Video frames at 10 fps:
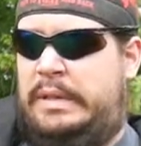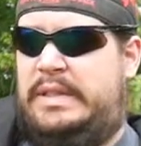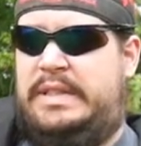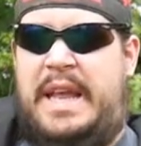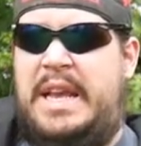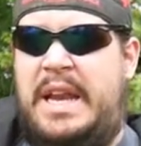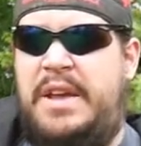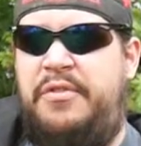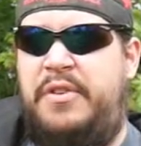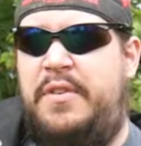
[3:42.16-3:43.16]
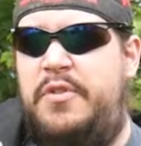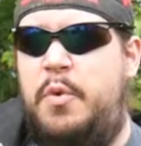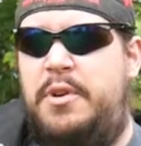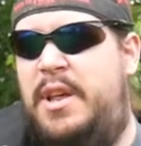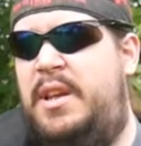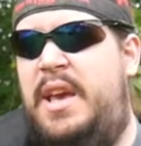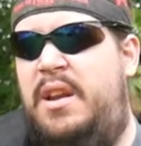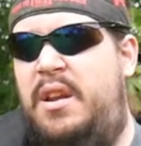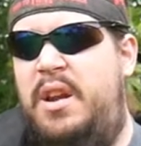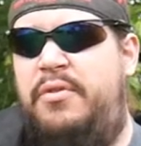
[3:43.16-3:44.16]
steak knife if you were
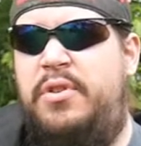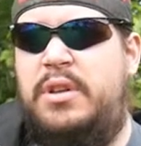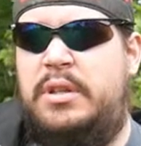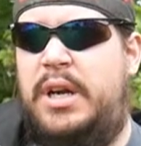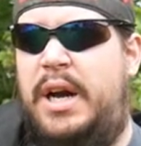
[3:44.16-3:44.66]
dedicated enough.